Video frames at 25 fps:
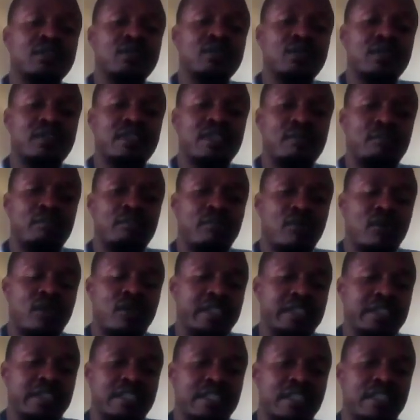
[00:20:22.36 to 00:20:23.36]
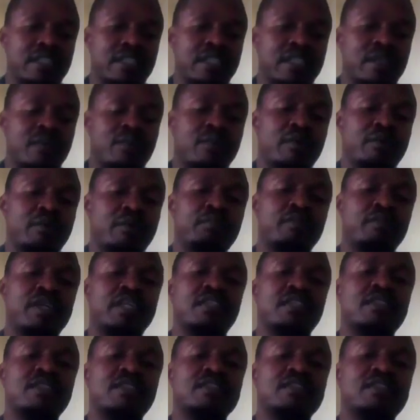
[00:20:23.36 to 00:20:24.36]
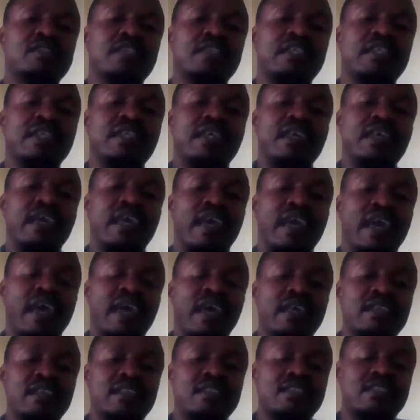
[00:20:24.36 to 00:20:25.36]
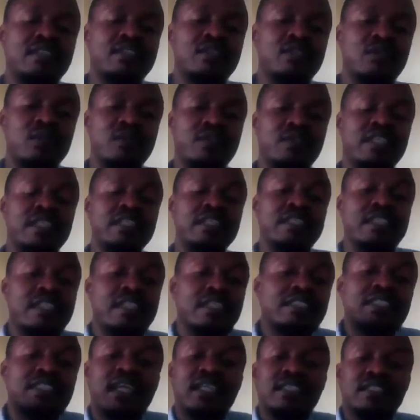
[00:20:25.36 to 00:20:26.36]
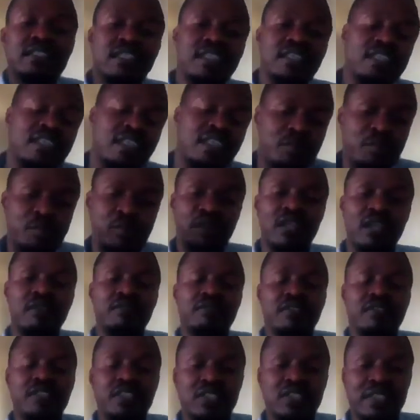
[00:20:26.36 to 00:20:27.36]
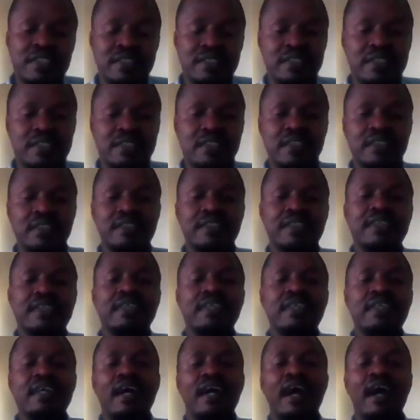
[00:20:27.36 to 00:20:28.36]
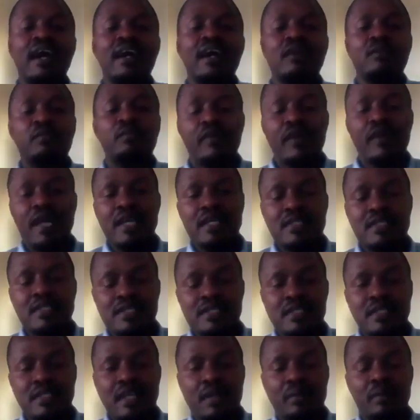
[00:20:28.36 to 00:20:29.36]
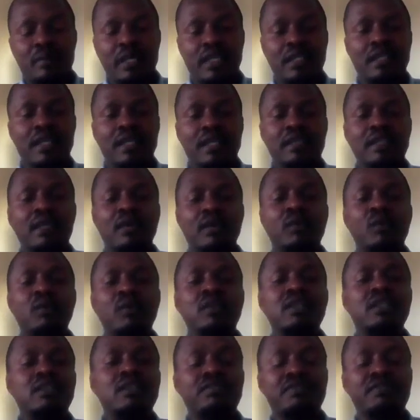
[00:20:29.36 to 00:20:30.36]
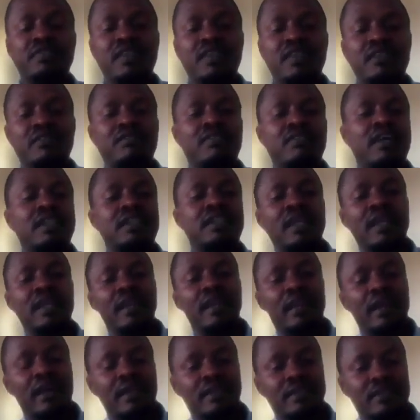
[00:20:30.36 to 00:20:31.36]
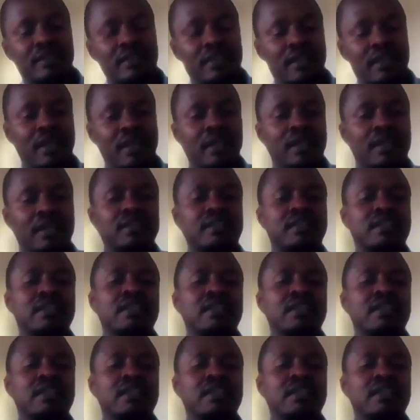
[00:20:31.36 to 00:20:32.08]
the monitoring equipment and, the things that enable efficiency are priced in a way that they only favor the larger